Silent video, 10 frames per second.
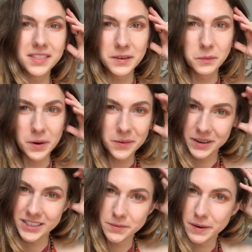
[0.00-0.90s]
the work
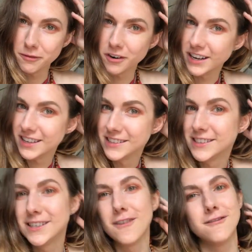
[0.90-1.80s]
week should be 4 days
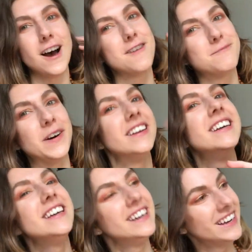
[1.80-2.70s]
instead of 5, but
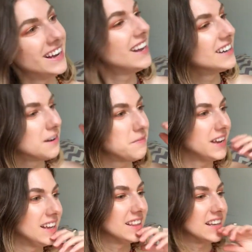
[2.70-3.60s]
it ended up
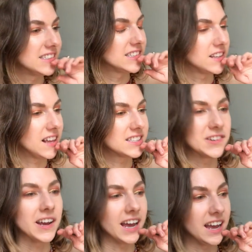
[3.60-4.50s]
being this, so that's
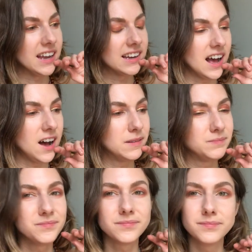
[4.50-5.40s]
okay.
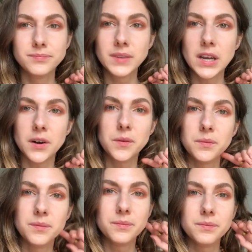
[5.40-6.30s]
You know,
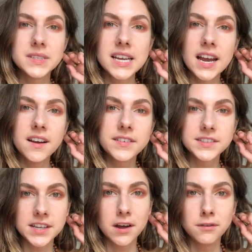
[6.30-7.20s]
take care of
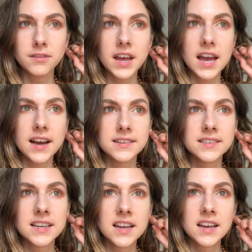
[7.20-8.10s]
yourself
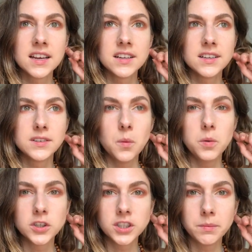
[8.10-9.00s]
and don't
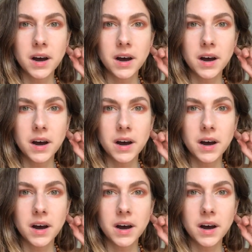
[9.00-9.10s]
push your